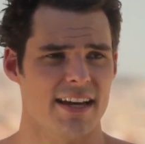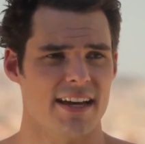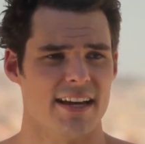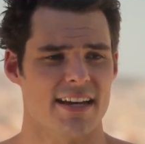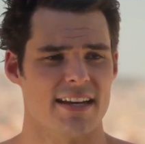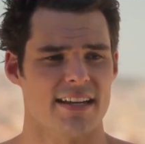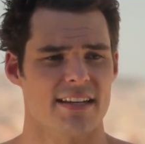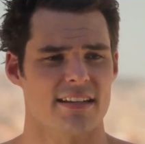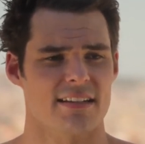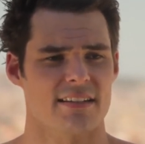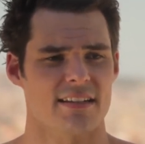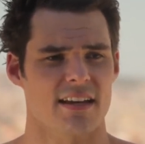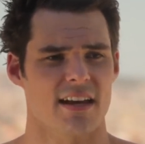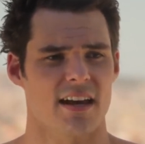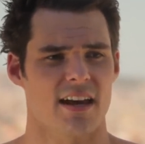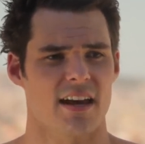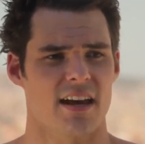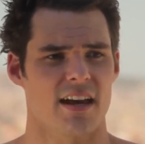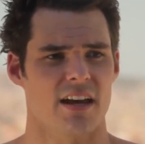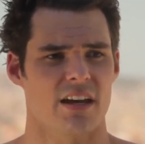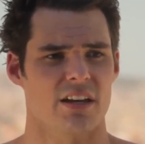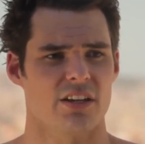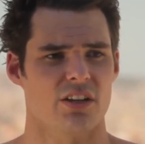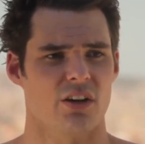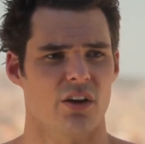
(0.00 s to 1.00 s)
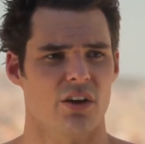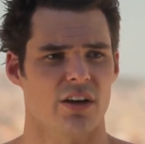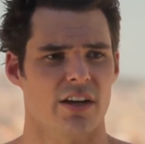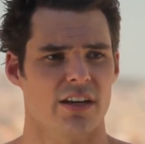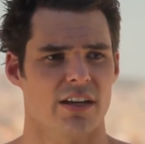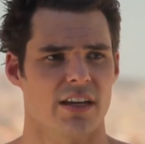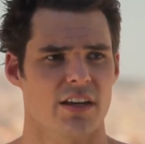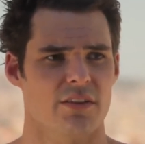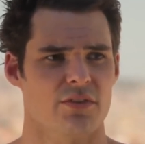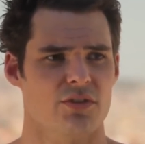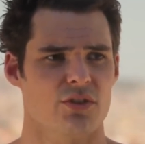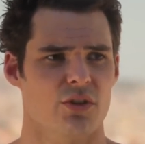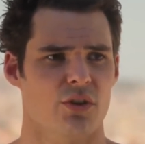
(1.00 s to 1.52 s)
and uh, you know
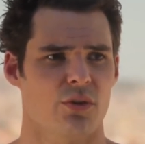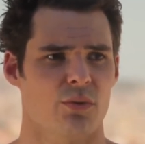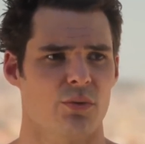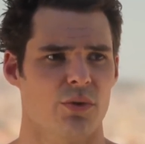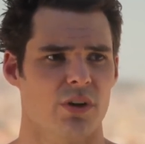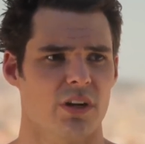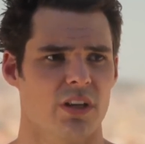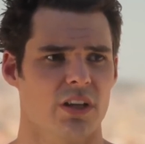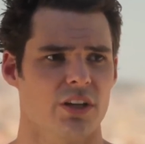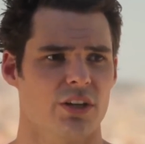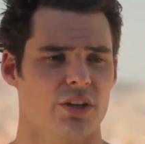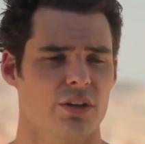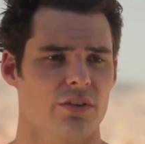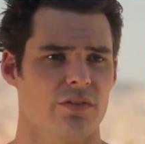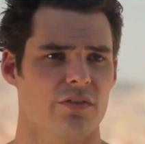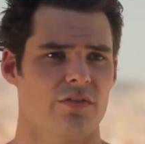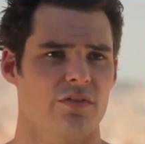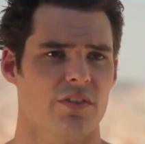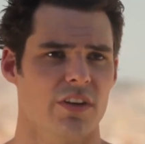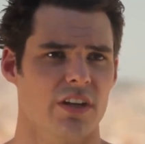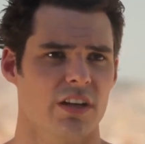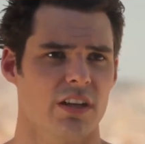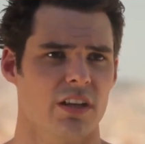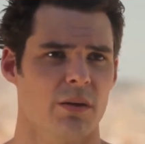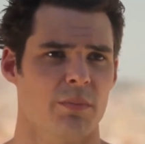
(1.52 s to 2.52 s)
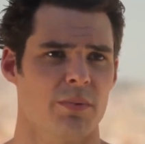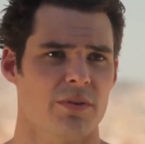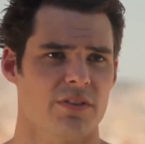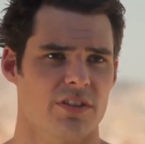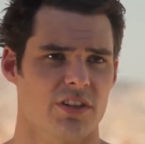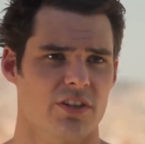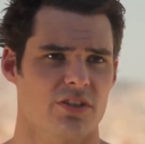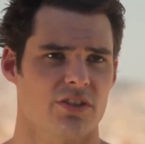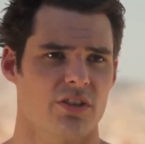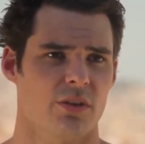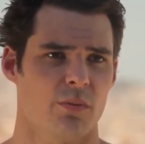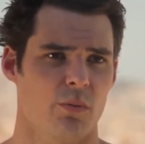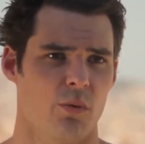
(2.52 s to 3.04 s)
it gives you a really good feel of
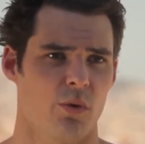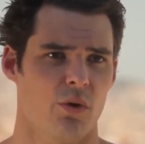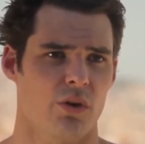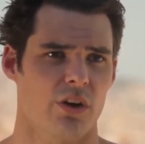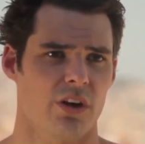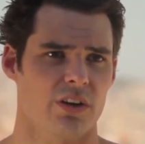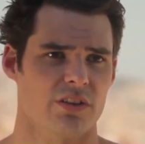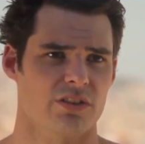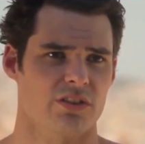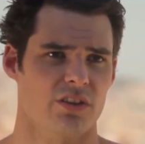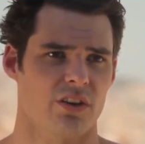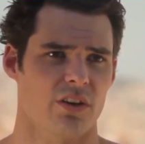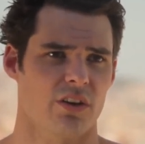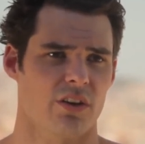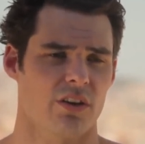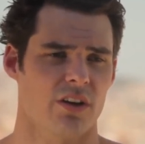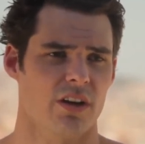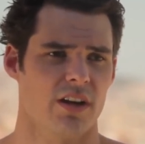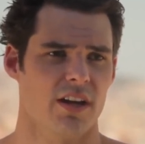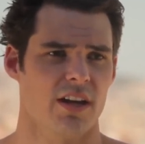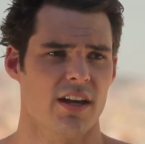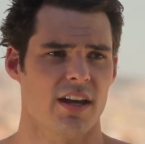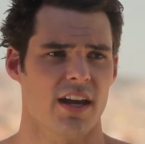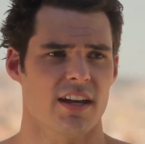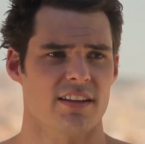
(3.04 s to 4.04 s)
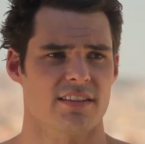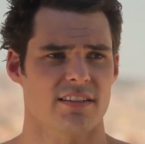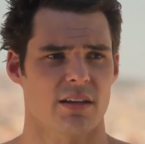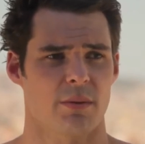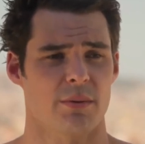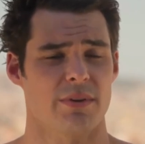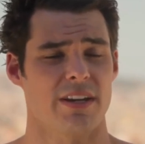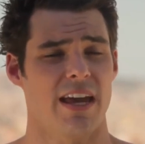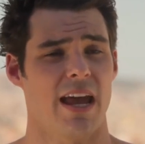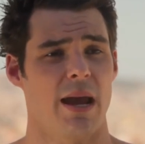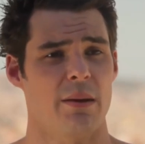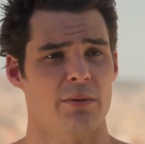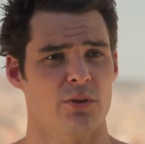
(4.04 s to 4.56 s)
position in water so it's
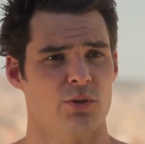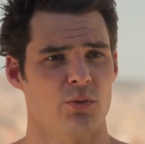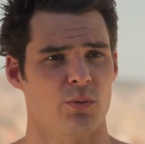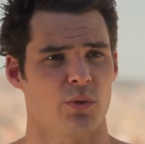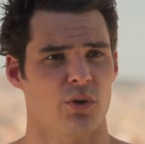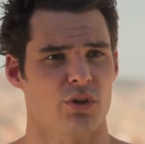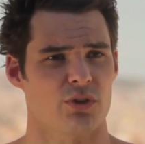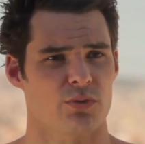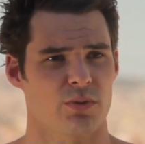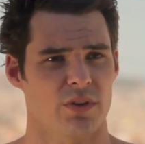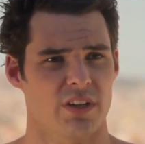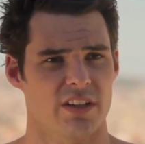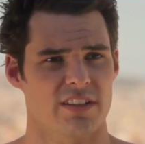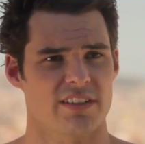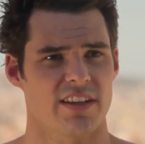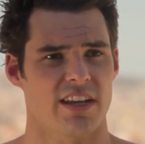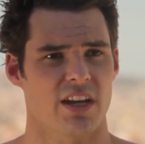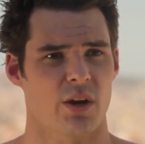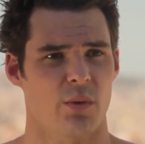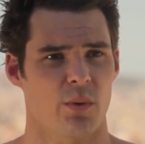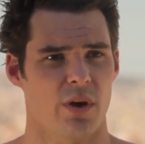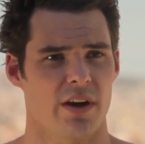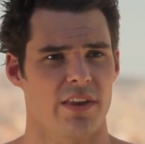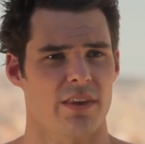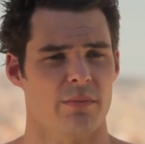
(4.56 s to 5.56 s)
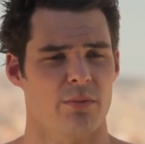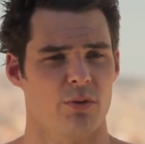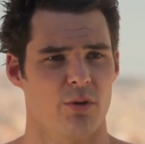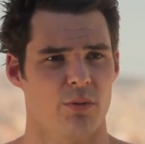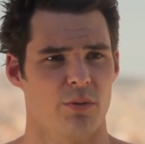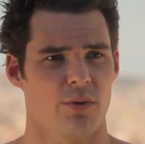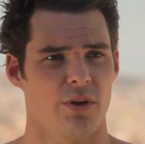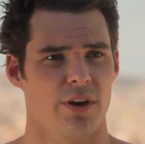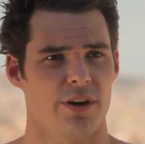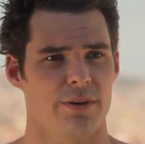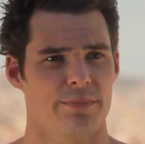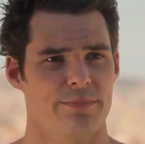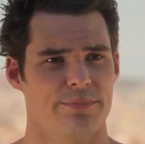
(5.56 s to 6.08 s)
something to aim towards when you take away the pull buoy.